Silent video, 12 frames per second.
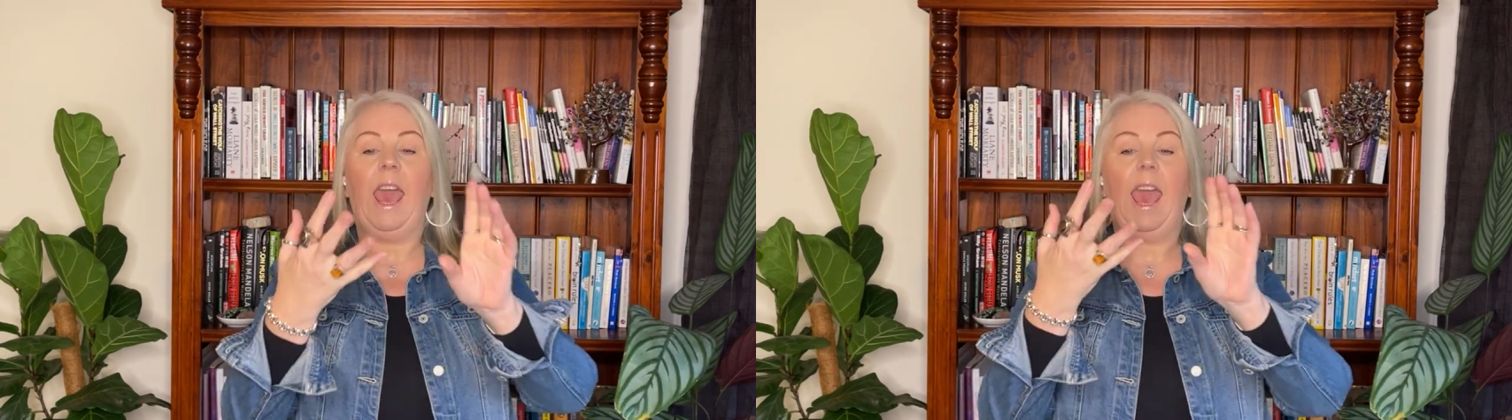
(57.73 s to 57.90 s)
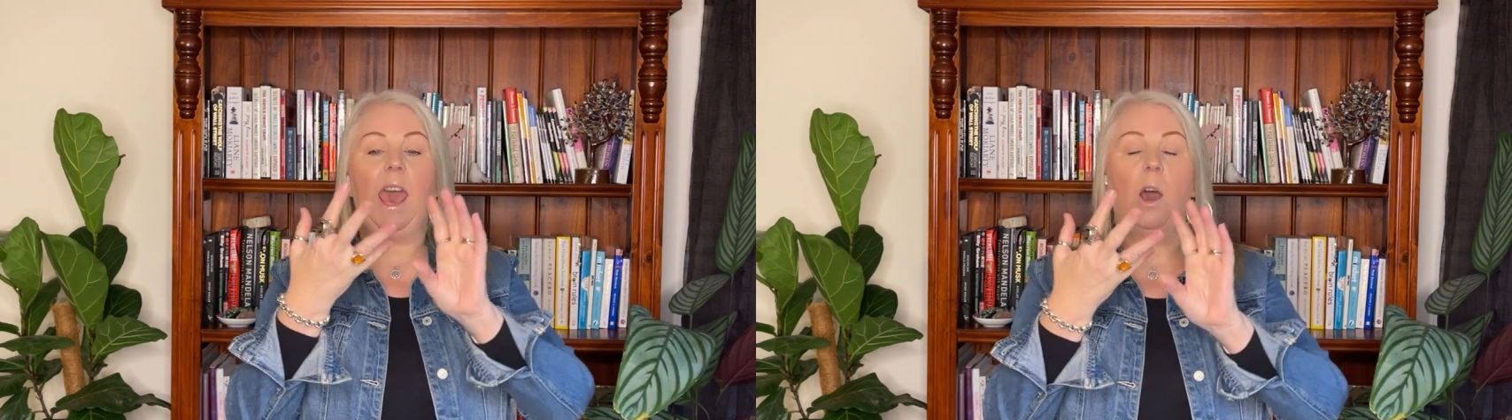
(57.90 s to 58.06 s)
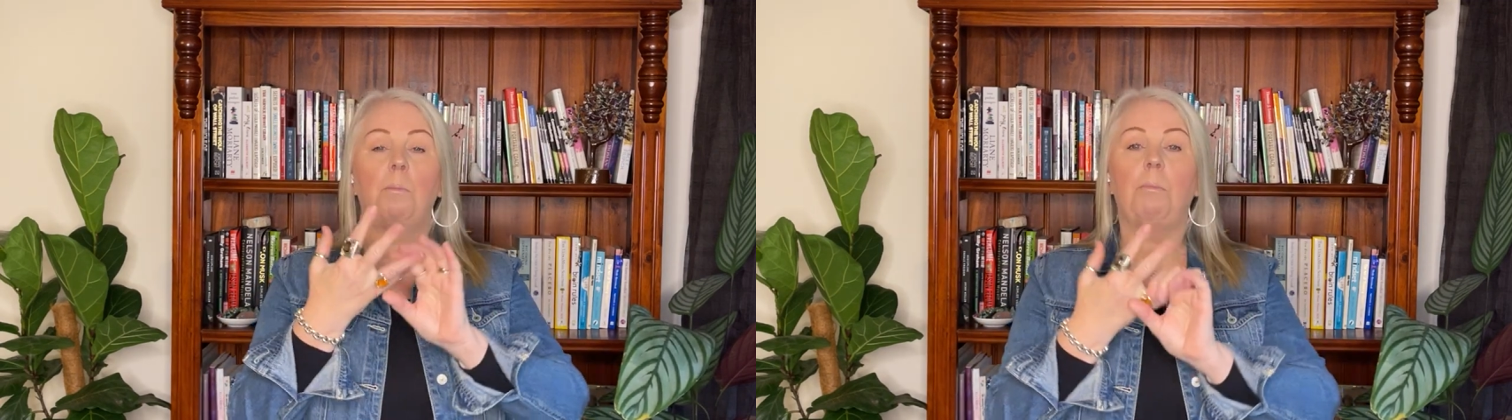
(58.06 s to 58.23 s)

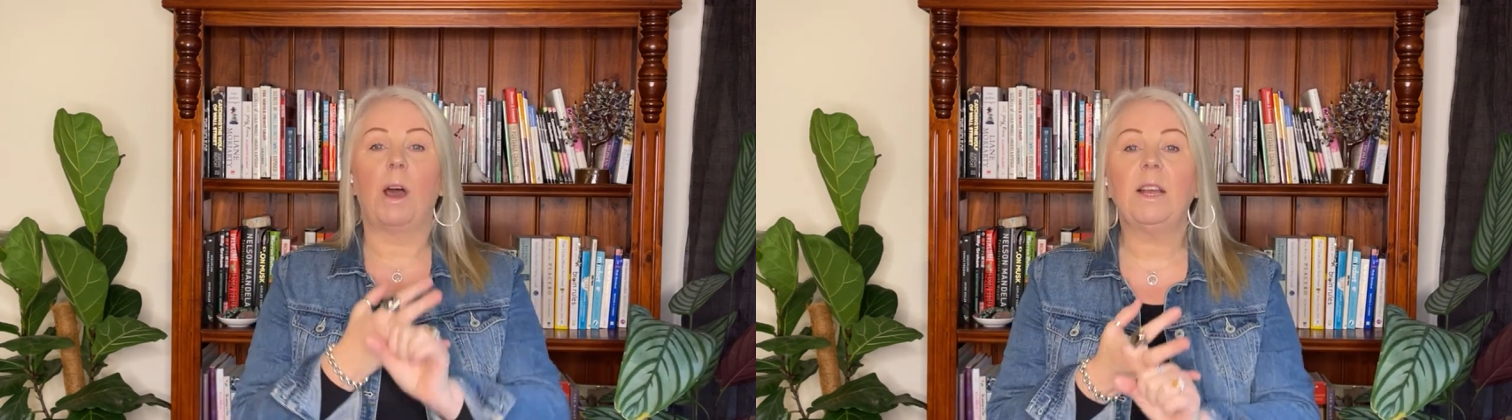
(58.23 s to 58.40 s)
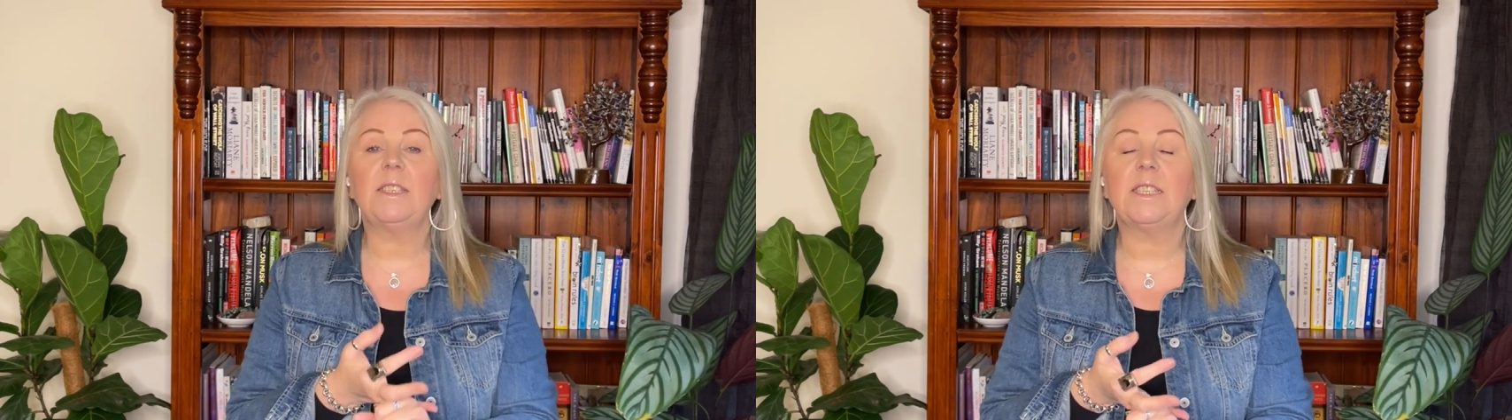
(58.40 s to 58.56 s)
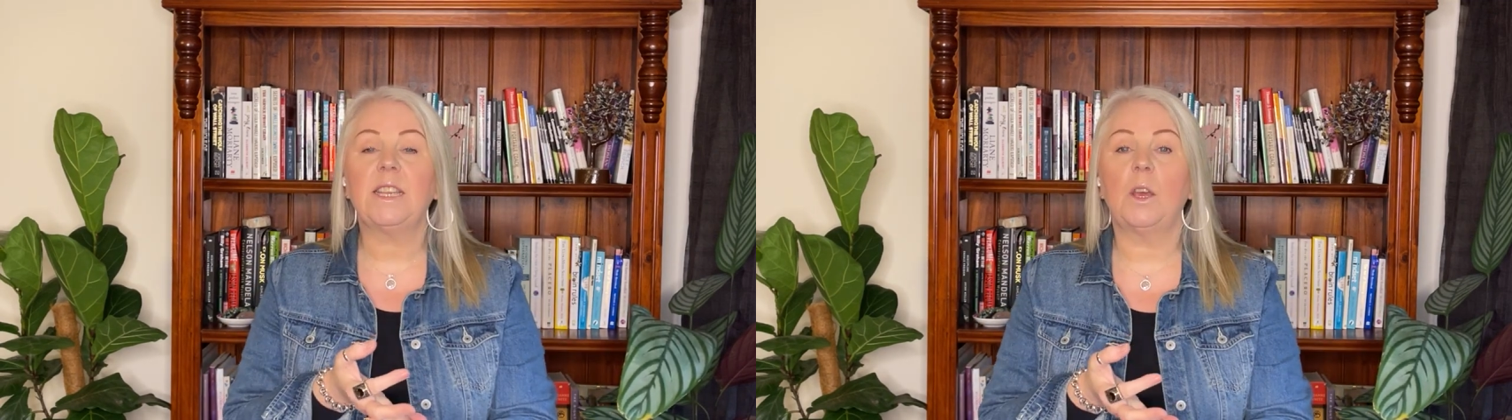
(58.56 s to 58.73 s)
our
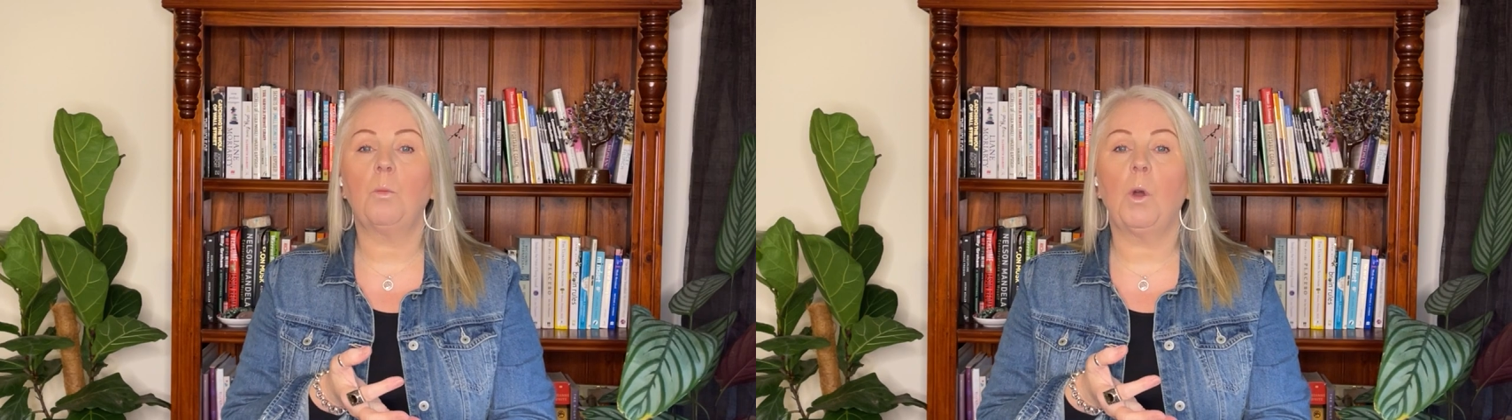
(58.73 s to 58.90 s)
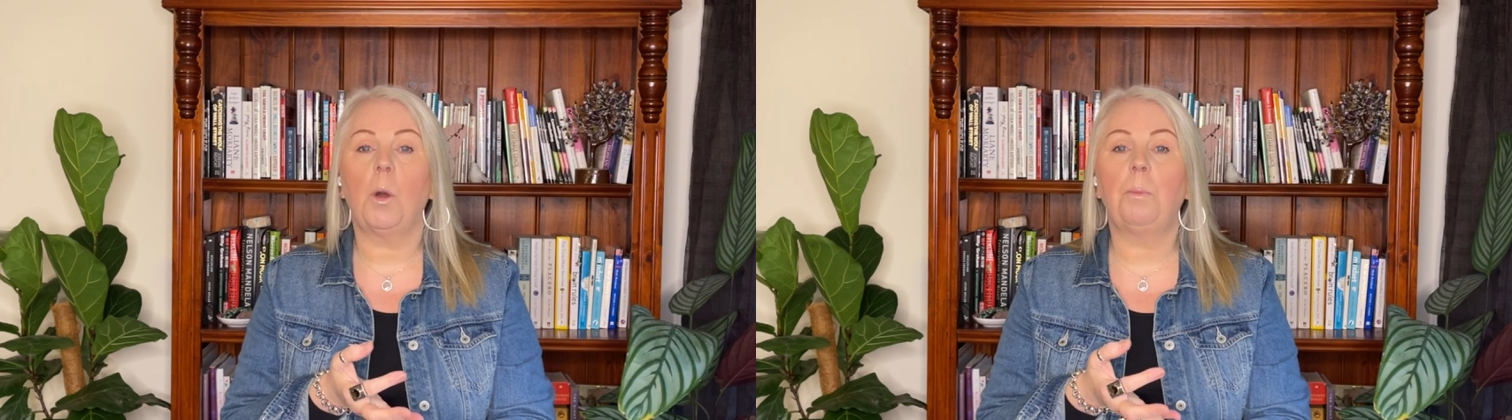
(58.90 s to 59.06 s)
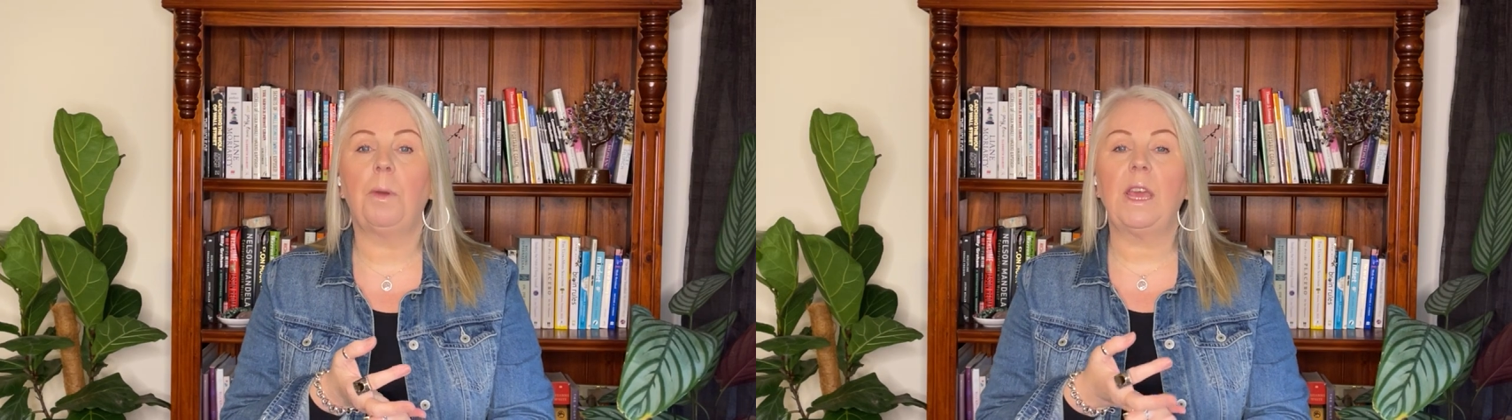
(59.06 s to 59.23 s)
mindset
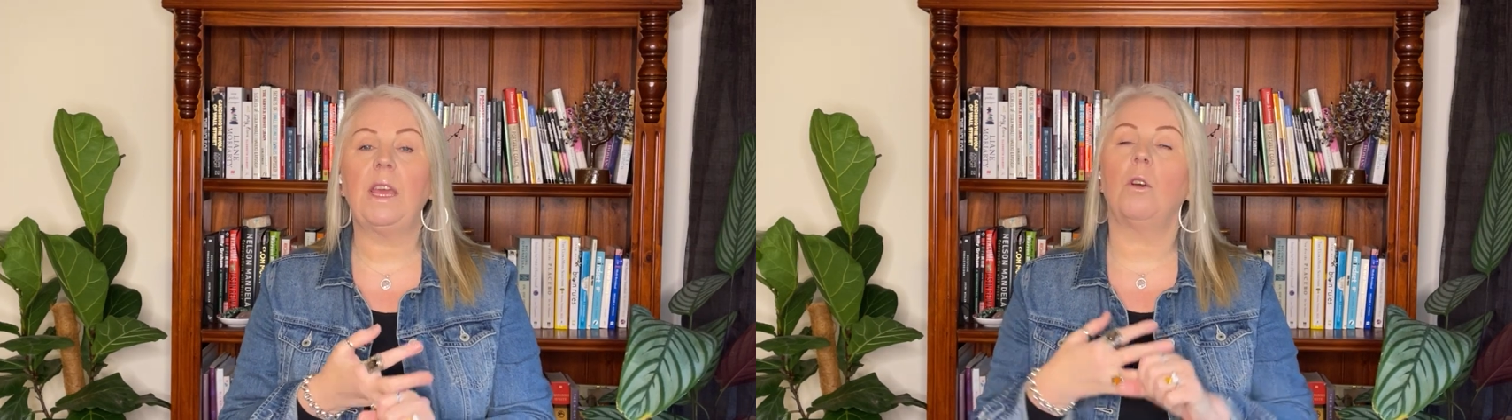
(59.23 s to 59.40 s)
well-being,